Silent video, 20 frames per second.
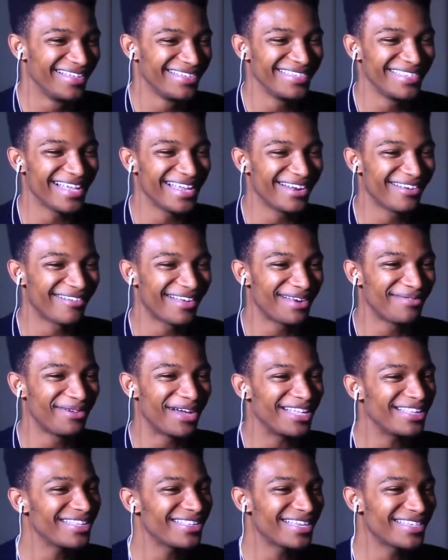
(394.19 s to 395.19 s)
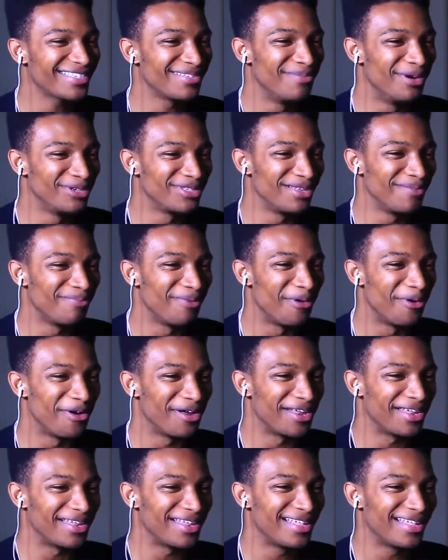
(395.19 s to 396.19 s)
Isn't that incredible? I think that's the most
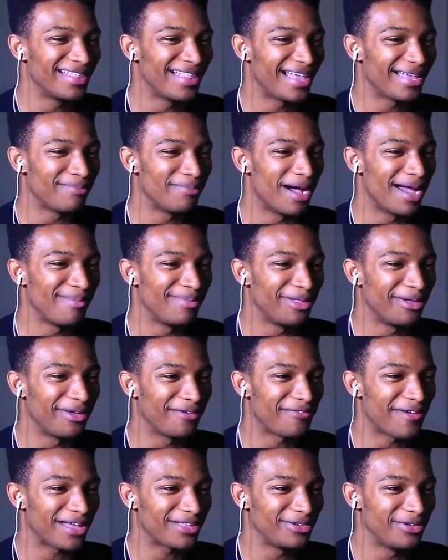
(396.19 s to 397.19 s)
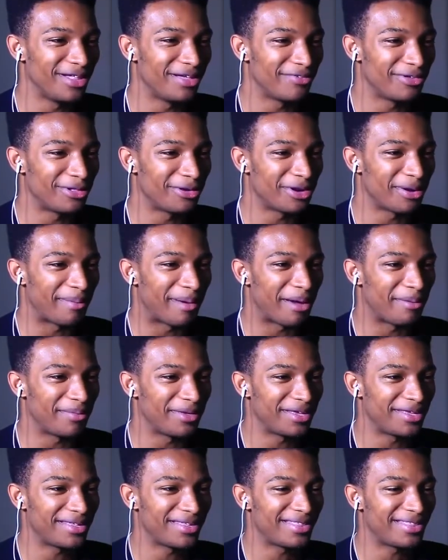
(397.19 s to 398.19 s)
important, like mind-blowing fact you'll ever learn
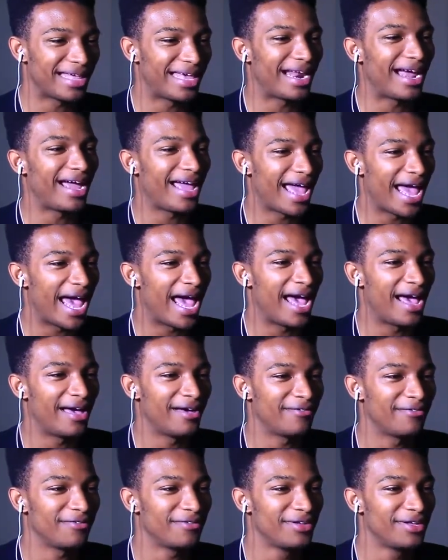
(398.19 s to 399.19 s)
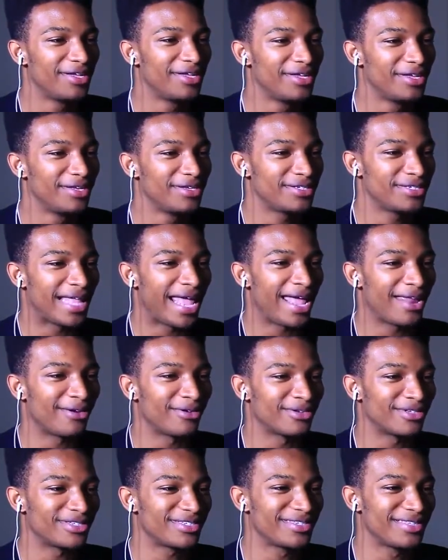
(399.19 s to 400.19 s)
about me. That I have
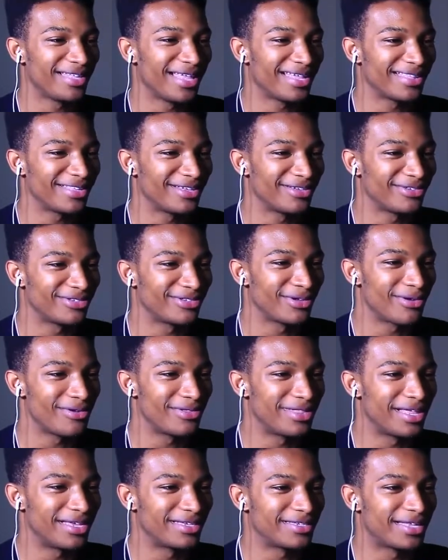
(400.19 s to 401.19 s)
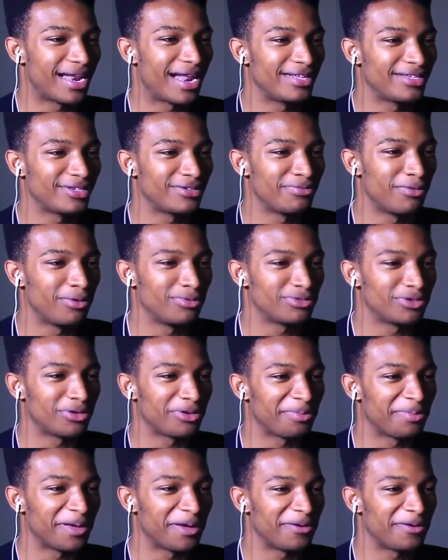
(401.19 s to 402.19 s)
standards. Like there's certain things that I just won't
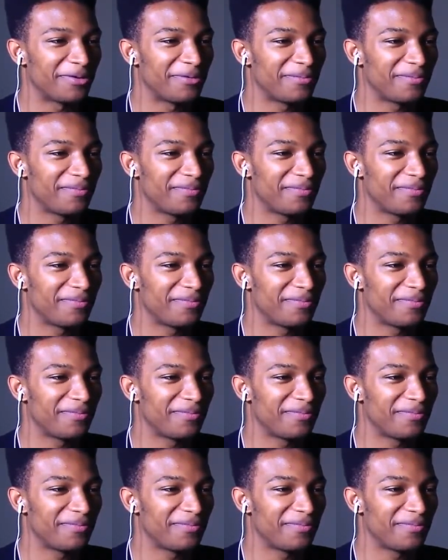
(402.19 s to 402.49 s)
joke about.